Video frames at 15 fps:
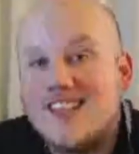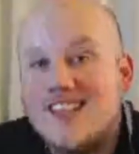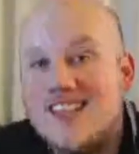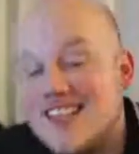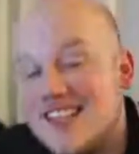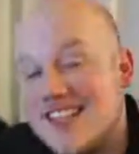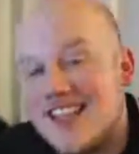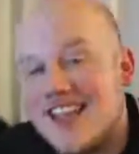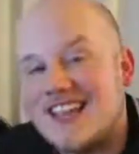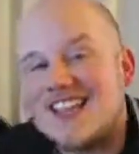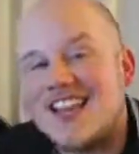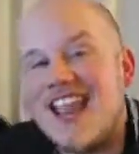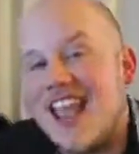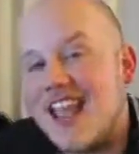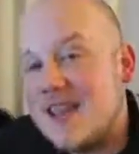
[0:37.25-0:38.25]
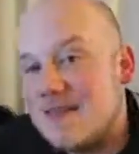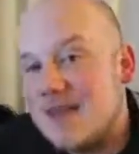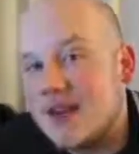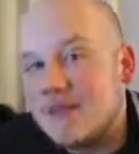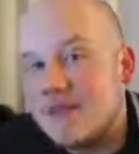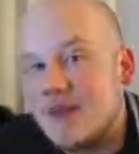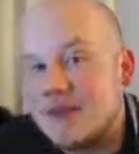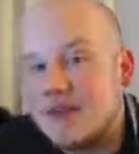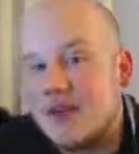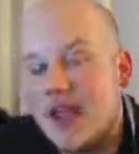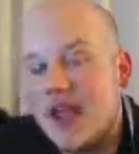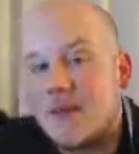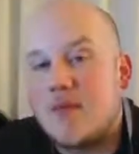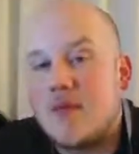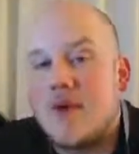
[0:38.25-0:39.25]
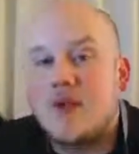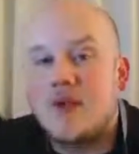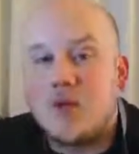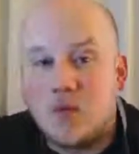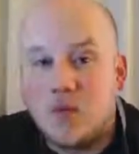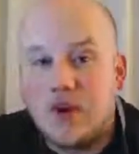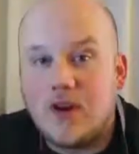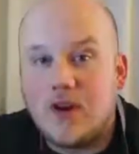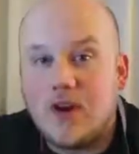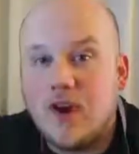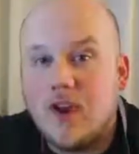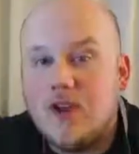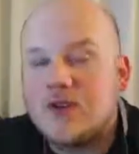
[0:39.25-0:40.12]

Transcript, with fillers: This thing has an 8 megapixel camera on the rear,